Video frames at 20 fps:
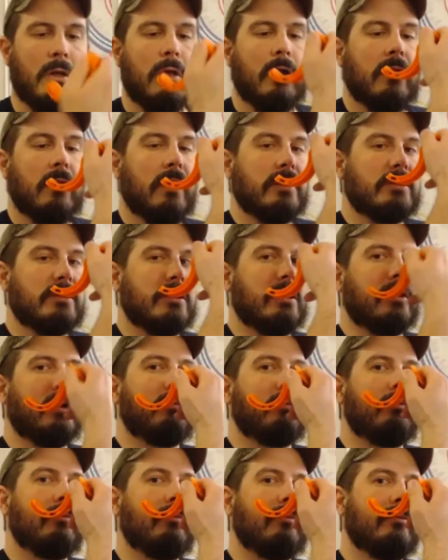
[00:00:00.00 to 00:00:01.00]
That's going to
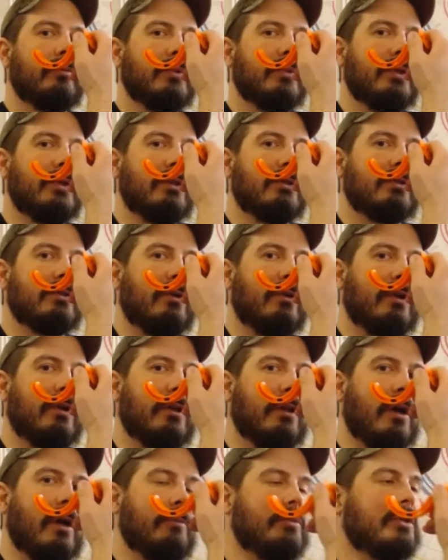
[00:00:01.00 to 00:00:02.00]
get
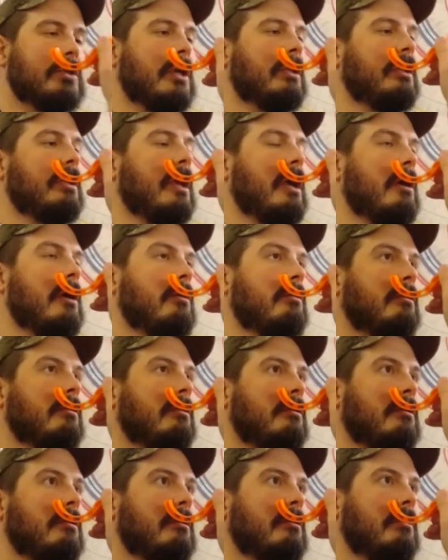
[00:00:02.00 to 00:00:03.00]
inserted upside
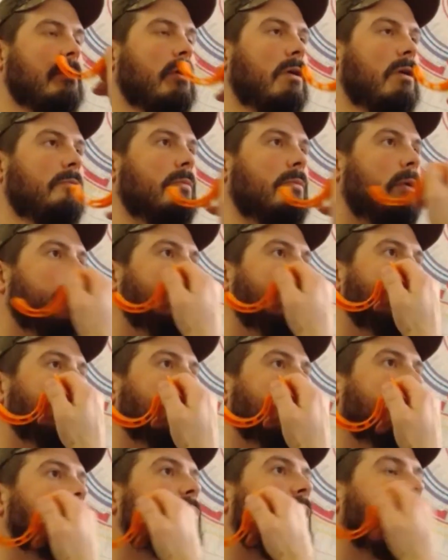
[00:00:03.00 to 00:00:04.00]
down up into
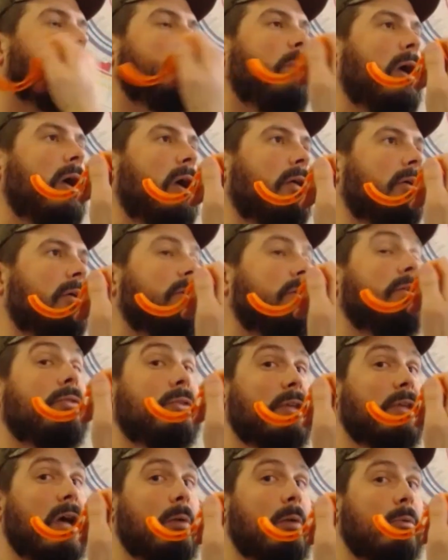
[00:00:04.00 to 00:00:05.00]
the soft palate or
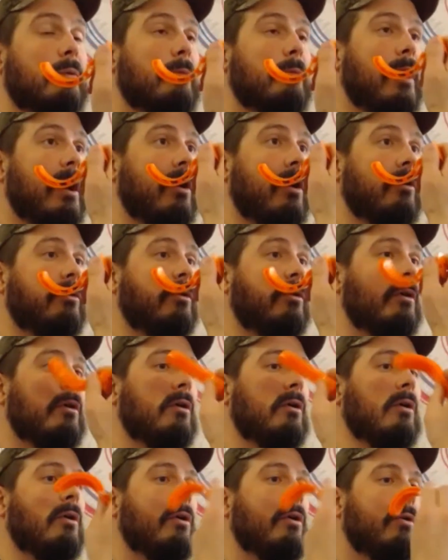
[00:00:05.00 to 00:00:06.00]
the top of the mouth,
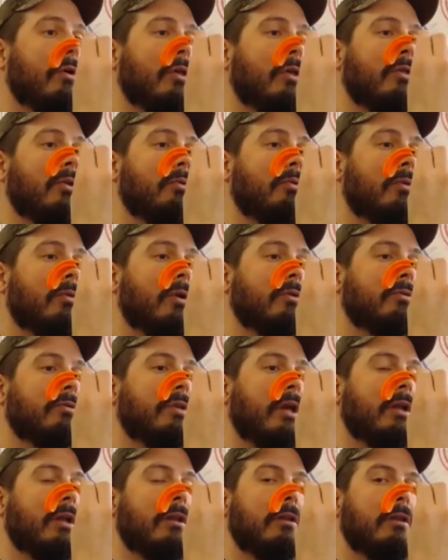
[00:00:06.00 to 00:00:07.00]
and then
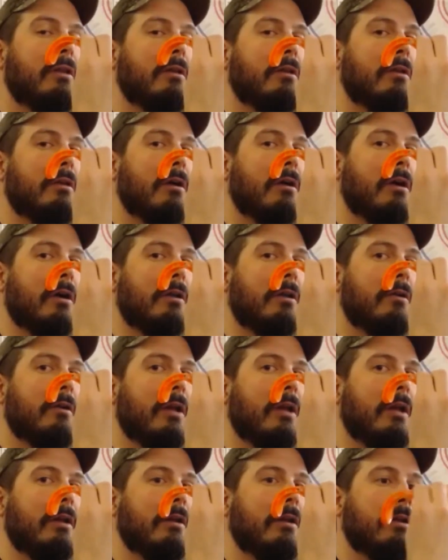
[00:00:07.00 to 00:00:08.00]
rotated
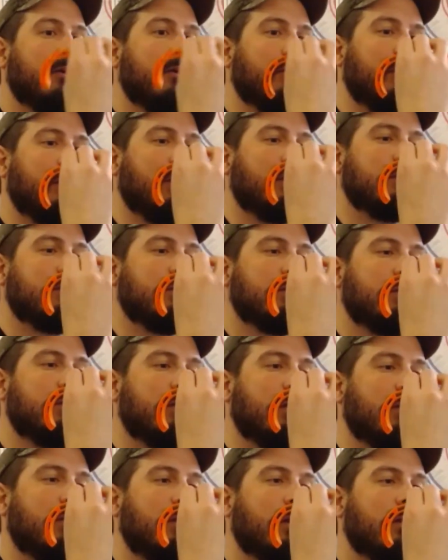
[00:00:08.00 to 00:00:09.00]
180 degrees,
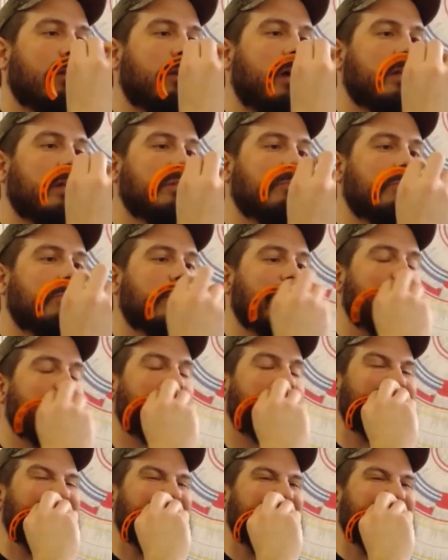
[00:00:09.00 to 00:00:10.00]
and then it'll lodge in
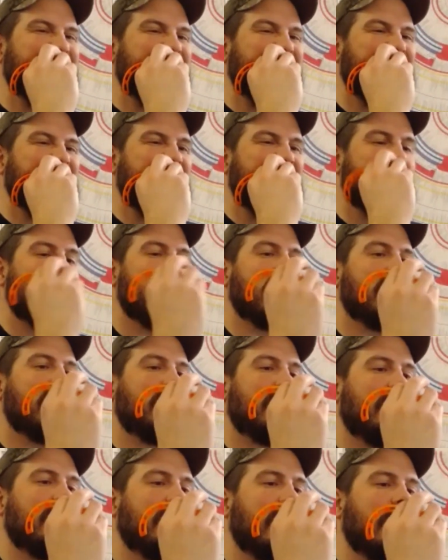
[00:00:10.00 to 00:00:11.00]
place.
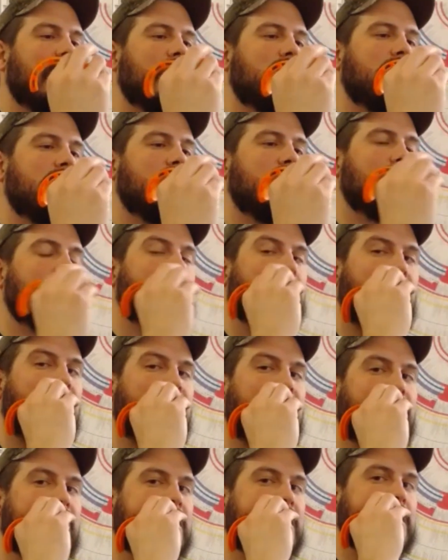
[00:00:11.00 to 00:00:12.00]
Theoretically, you should
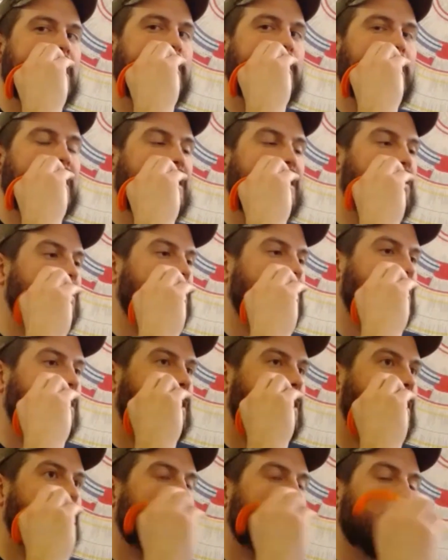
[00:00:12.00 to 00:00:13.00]
have this up against your
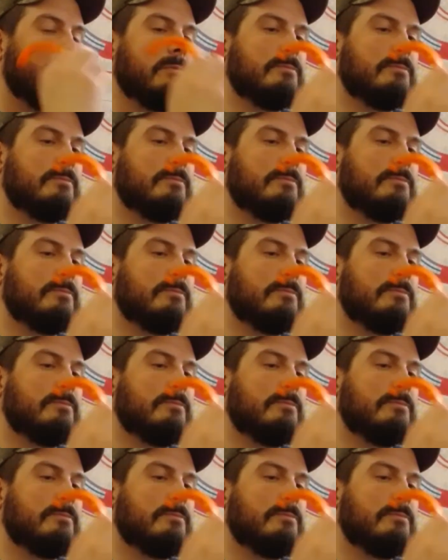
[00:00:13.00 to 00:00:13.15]
teeth,